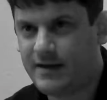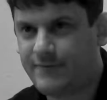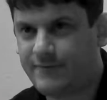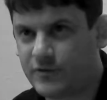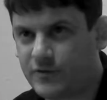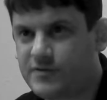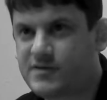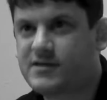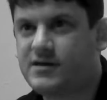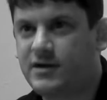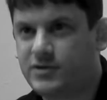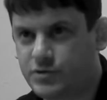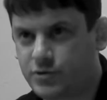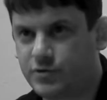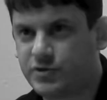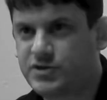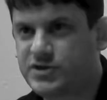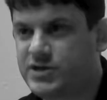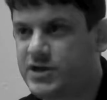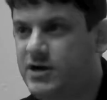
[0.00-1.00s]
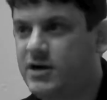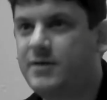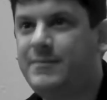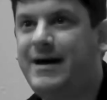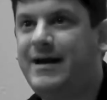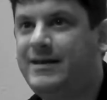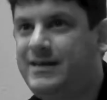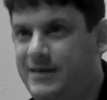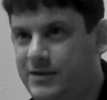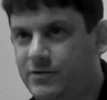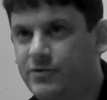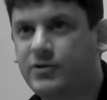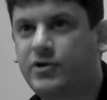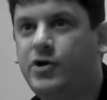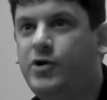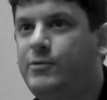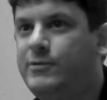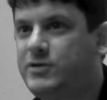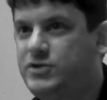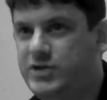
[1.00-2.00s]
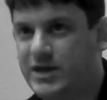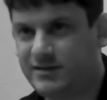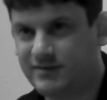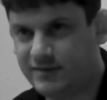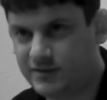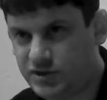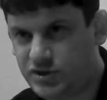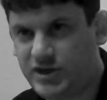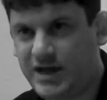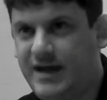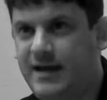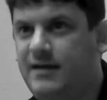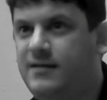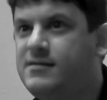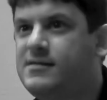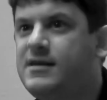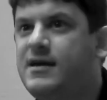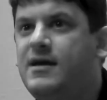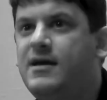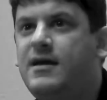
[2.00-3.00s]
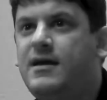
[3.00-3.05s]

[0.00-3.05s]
first saw Torch Song about a year ago with Jekyll and Chains,